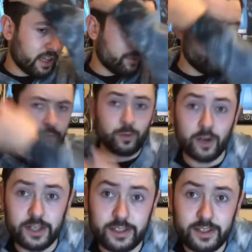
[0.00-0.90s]
that I've always
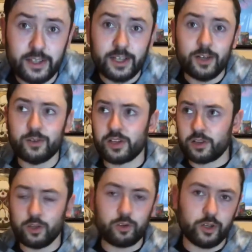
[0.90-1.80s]
wanted was a
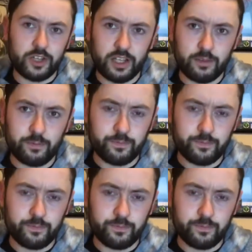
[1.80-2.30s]
cloak hoodie.